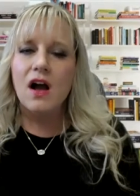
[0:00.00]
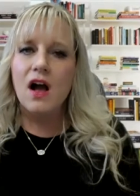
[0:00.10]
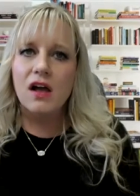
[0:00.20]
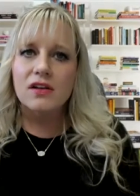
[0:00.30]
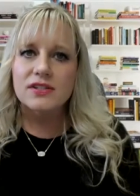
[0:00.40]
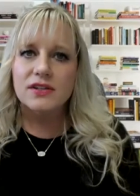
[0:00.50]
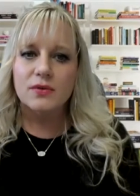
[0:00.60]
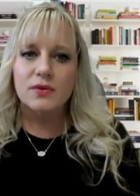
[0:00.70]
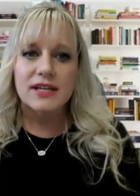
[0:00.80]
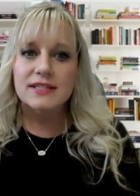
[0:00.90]
Also,
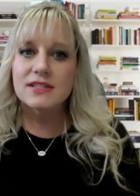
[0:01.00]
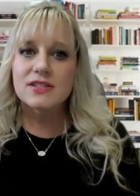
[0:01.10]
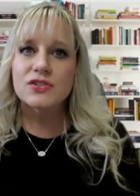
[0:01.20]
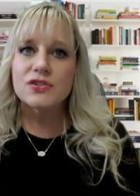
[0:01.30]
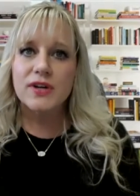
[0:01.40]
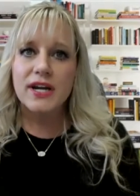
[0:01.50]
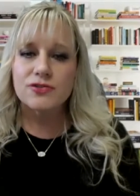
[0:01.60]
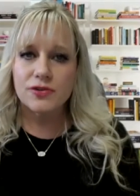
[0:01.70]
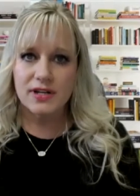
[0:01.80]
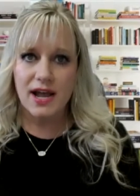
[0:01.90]
since the stranger
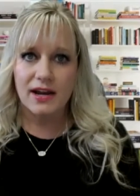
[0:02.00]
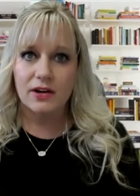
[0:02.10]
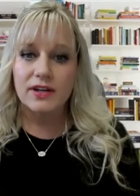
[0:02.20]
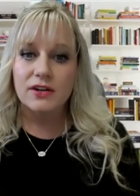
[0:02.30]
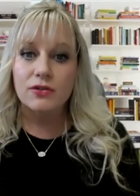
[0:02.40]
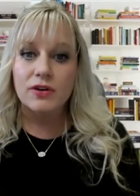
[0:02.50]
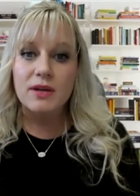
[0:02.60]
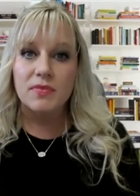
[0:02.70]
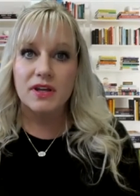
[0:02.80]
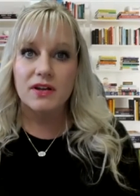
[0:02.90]
and I are in
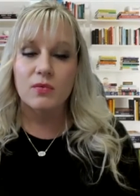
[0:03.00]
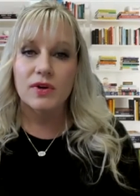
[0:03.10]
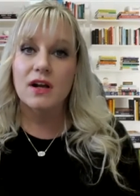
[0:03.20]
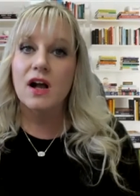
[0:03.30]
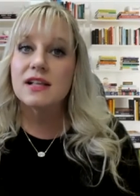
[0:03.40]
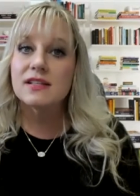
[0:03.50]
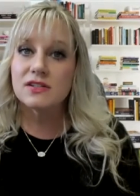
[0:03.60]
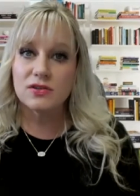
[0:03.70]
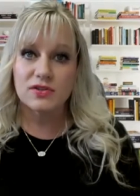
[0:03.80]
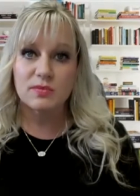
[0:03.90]
agreement on what
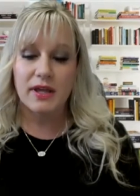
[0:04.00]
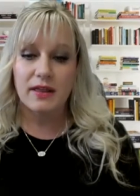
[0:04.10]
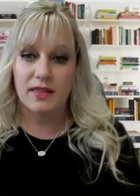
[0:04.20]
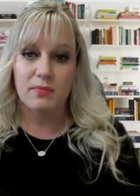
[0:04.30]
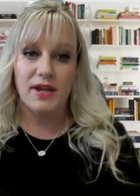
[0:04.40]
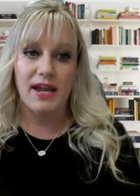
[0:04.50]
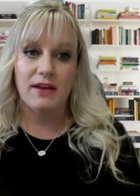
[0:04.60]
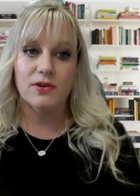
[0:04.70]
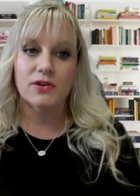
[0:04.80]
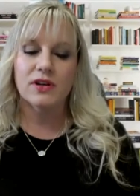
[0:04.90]
constitutes the
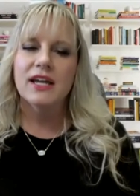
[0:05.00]
behavior,